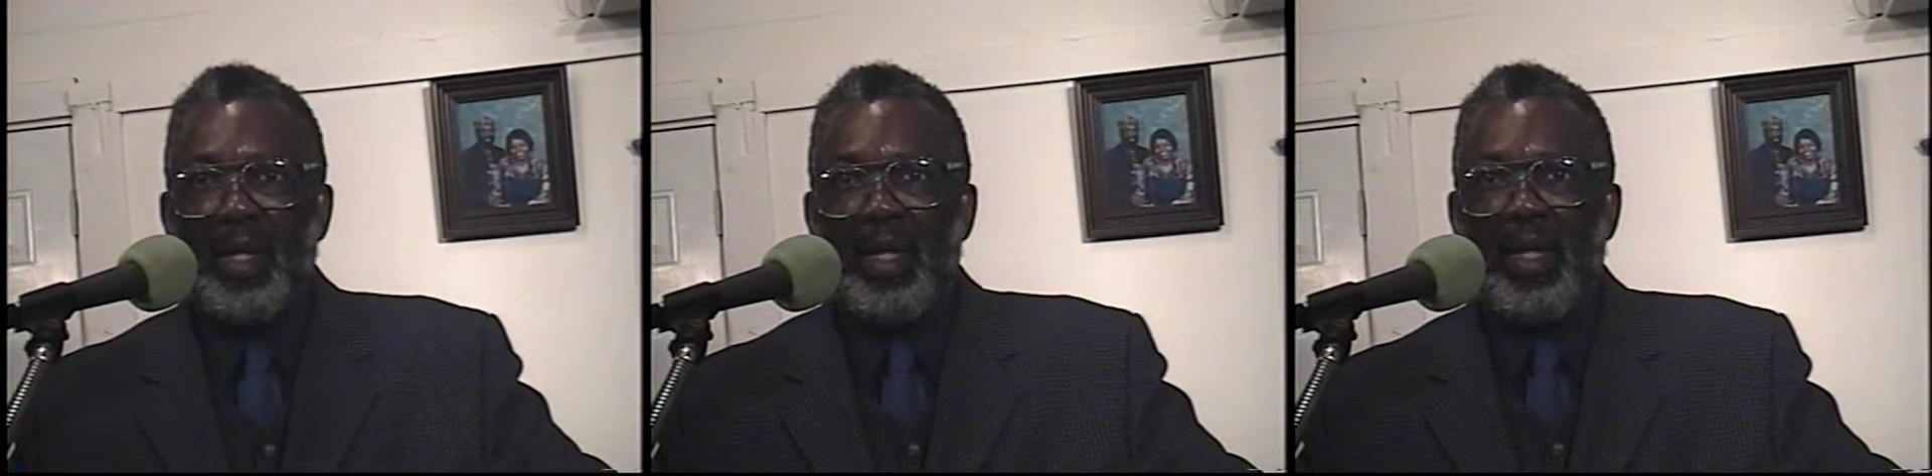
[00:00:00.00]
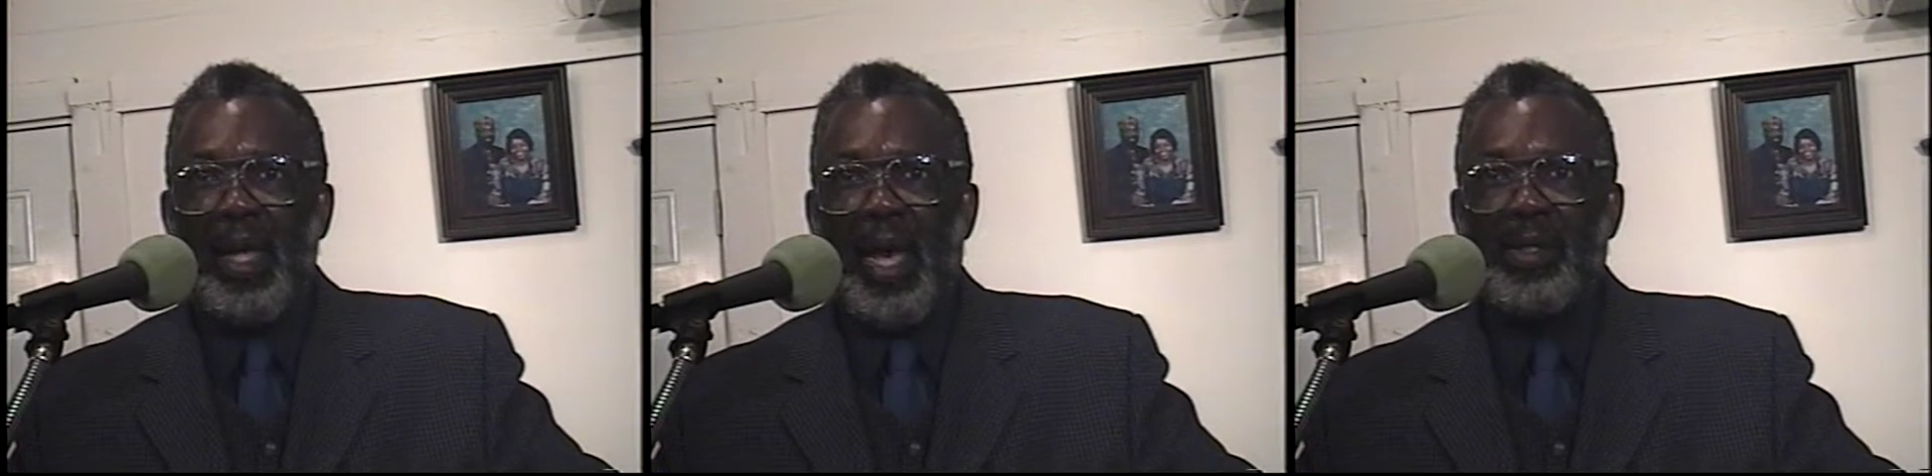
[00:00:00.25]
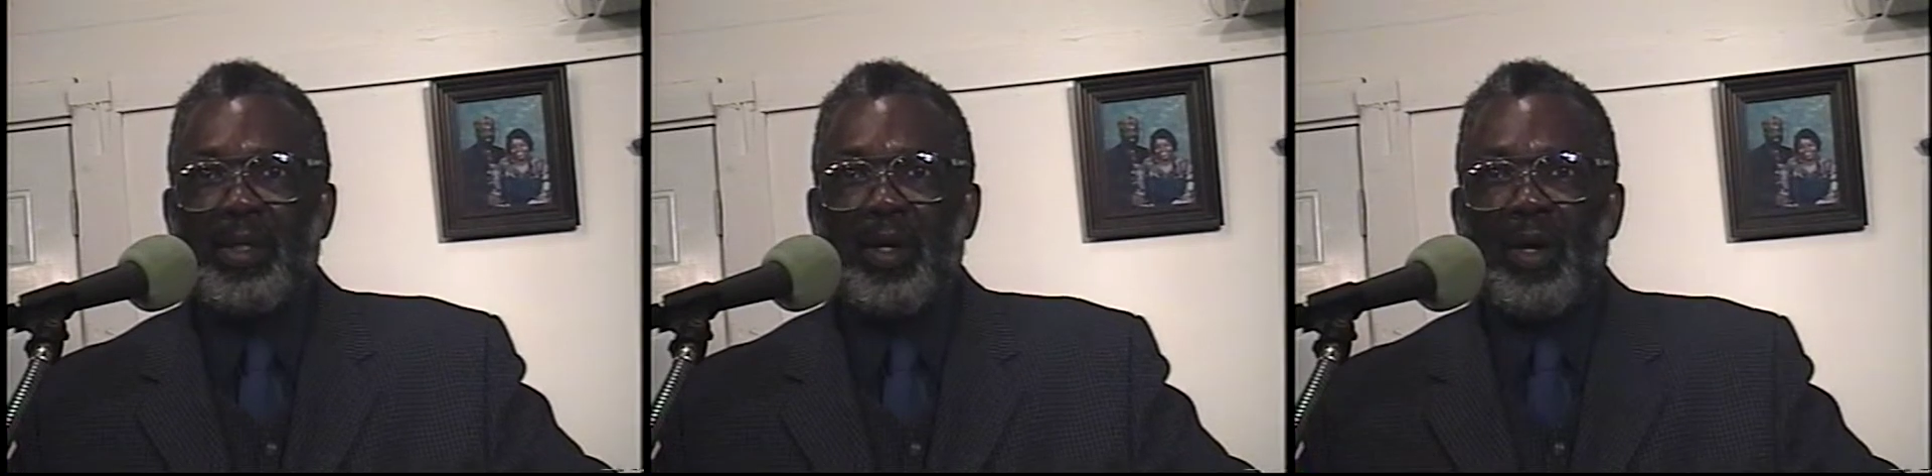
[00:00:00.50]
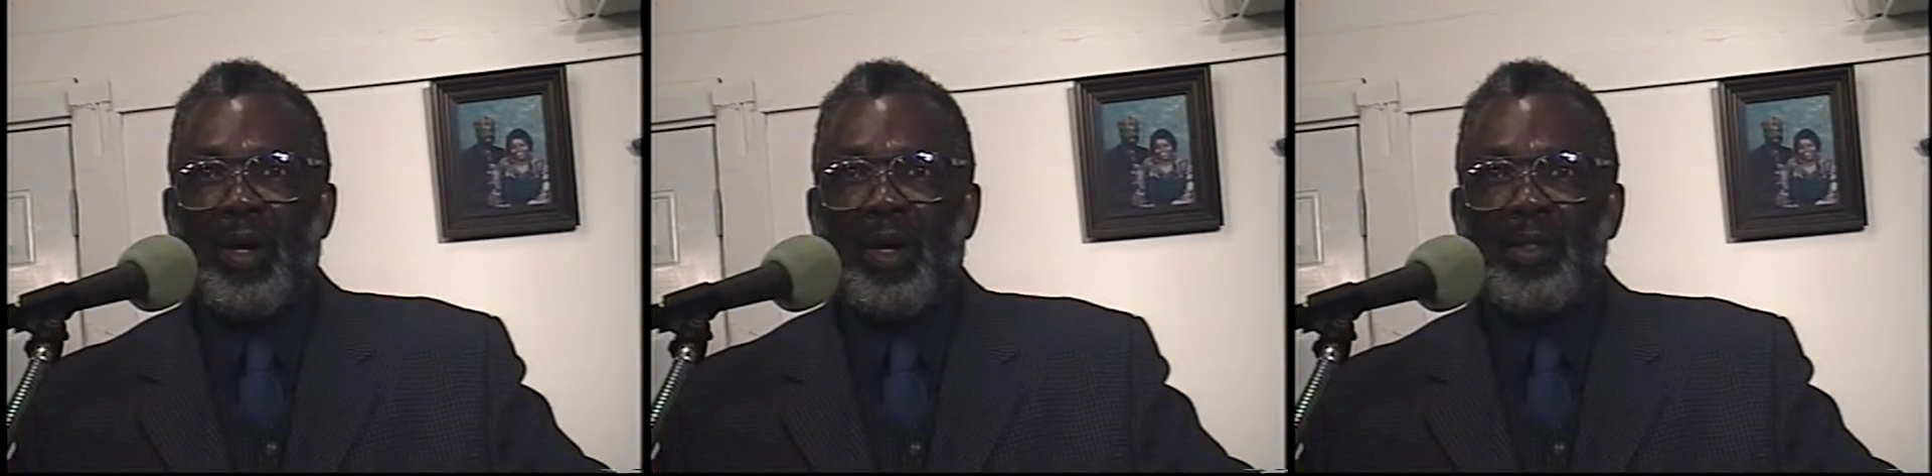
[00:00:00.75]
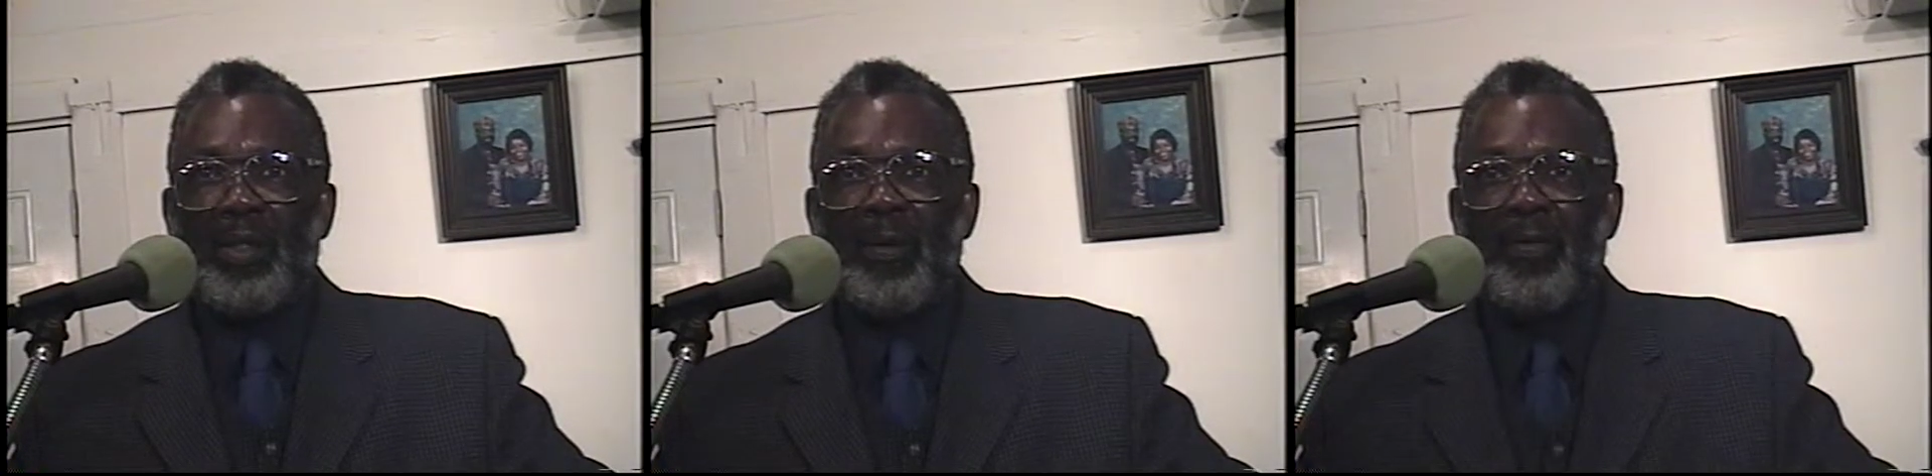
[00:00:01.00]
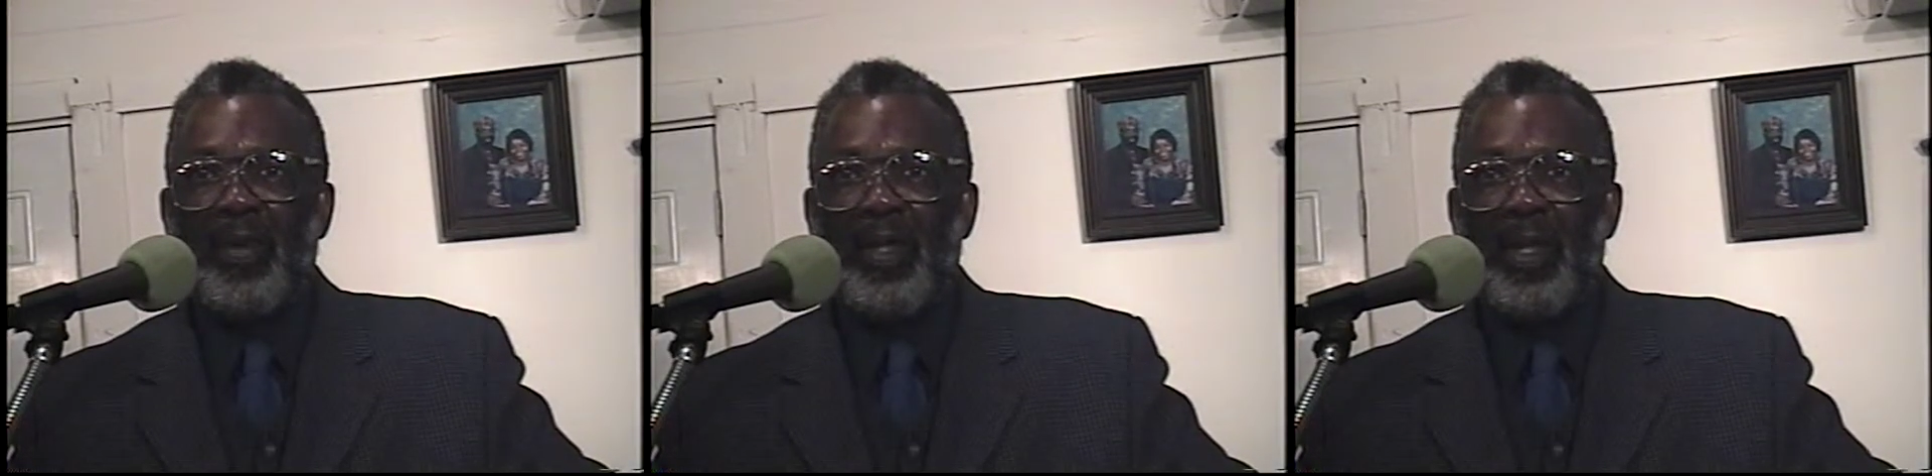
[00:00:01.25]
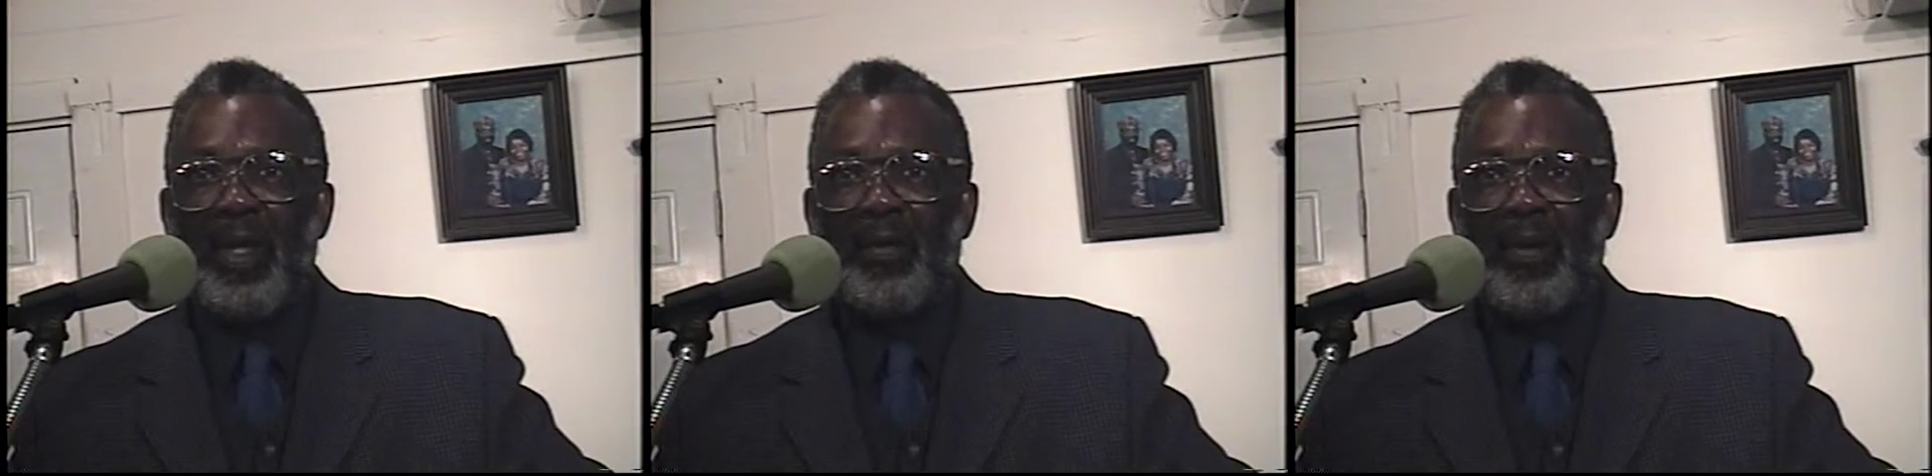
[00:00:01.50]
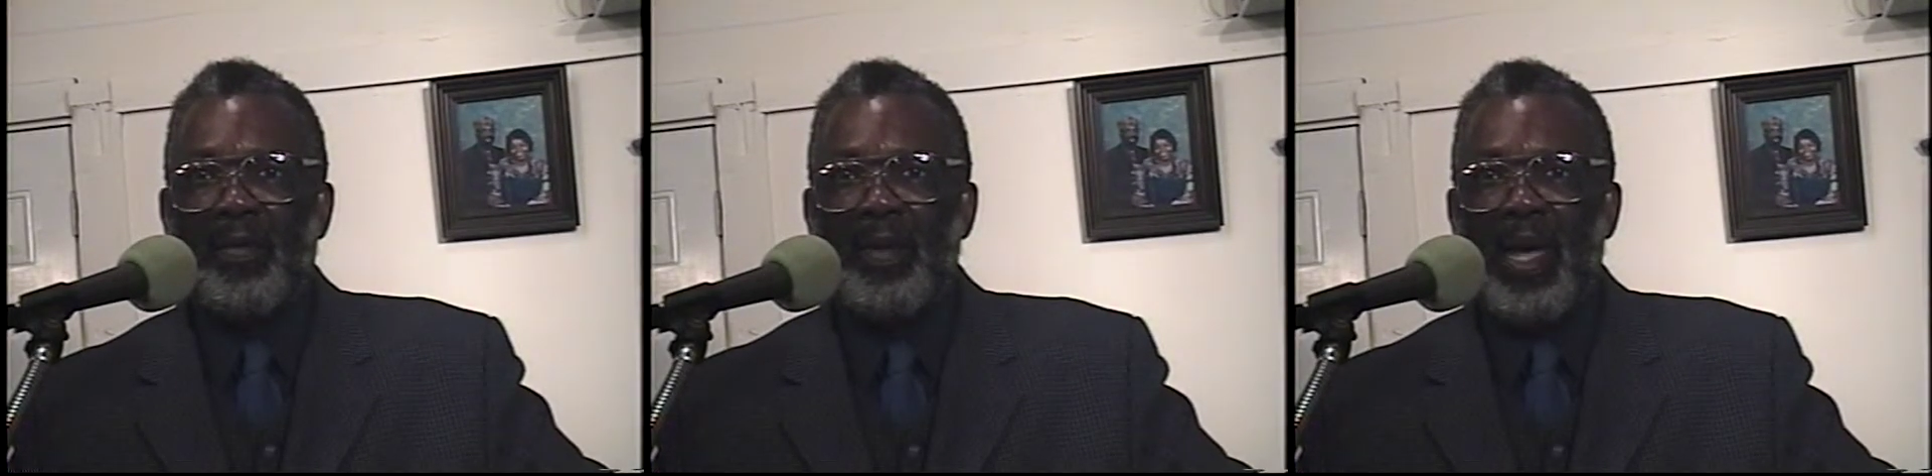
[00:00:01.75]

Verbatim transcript: He asked God to forgive him.